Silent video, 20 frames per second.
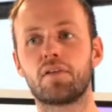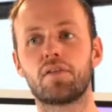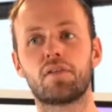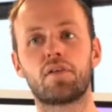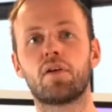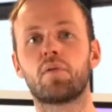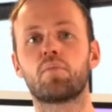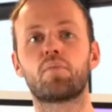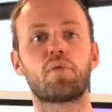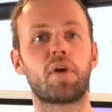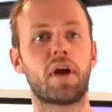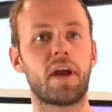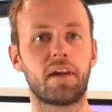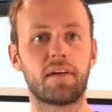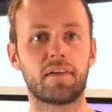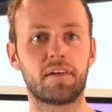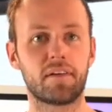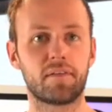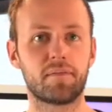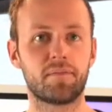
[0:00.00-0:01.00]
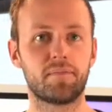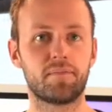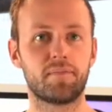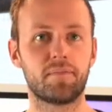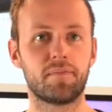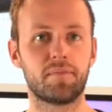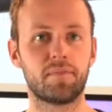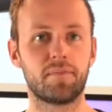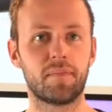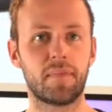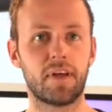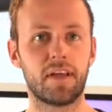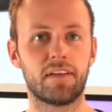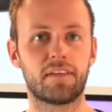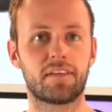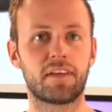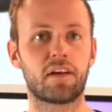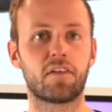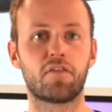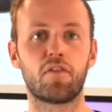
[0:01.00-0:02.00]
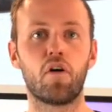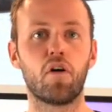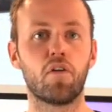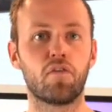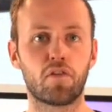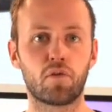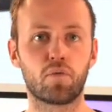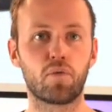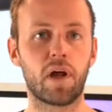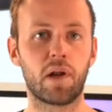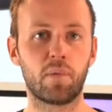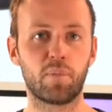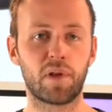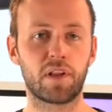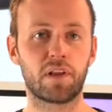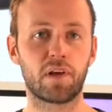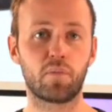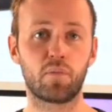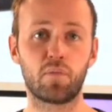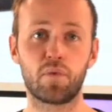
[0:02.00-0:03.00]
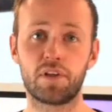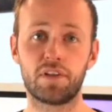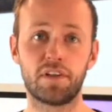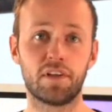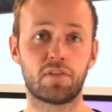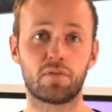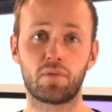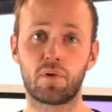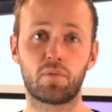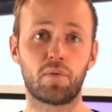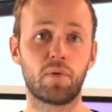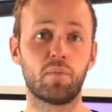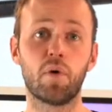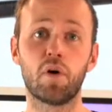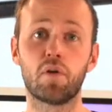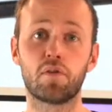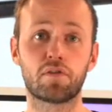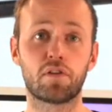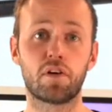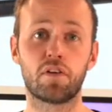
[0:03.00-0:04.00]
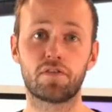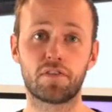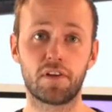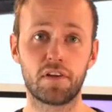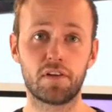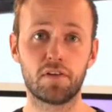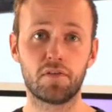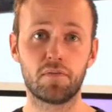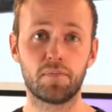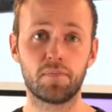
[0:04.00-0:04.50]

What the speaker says: comprehend instead of overwhelming them, which is what we most often do.